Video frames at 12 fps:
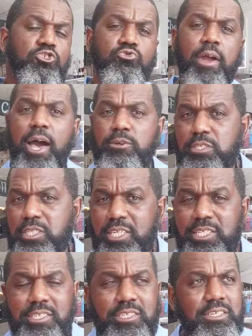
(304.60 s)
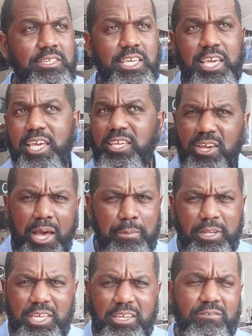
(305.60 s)
droughts in Kenya, I
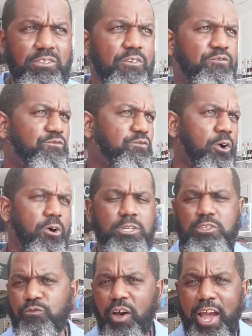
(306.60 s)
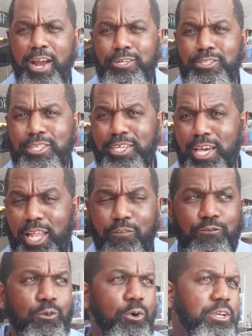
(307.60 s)
believe, the forest fires in
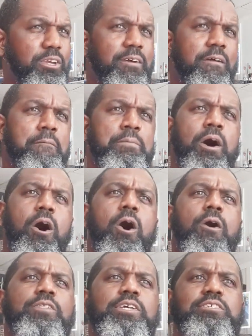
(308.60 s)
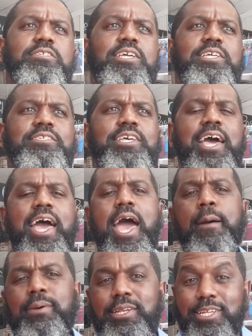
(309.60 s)
California, all these things that
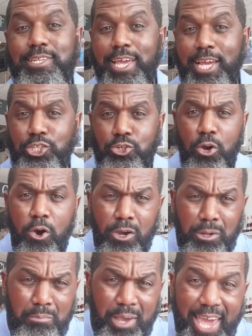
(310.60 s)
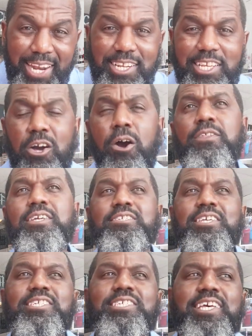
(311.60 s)
happen in nature automatically, all these
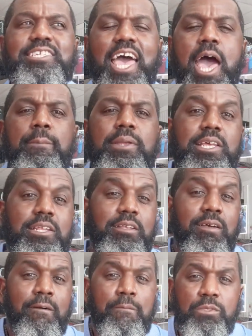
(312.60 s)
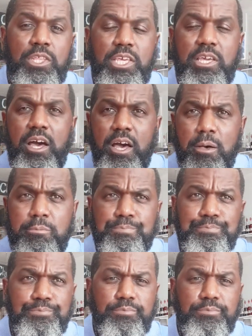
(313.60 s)
things that's happened in the um,